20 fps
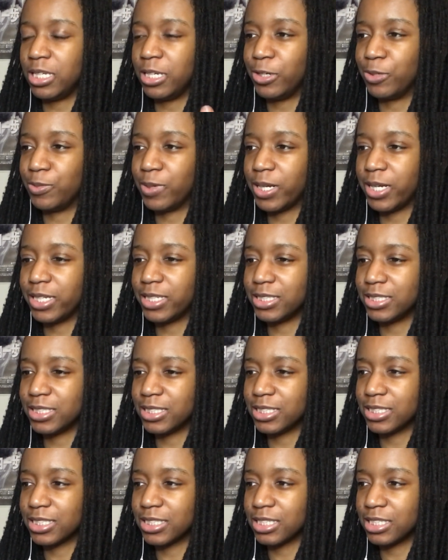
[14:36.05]
Iruman
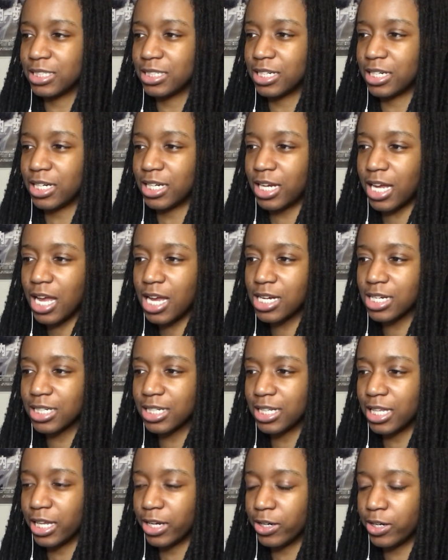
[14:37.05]
Kara?
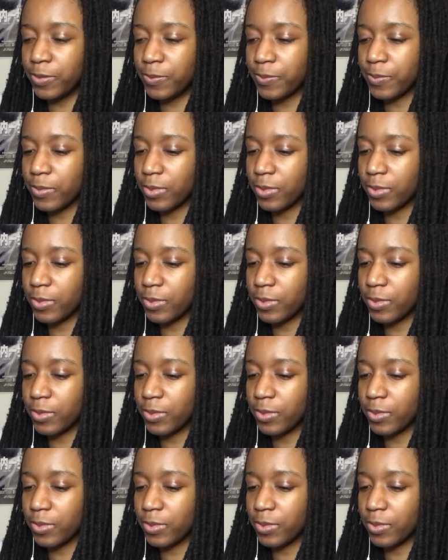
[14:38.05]
Clara?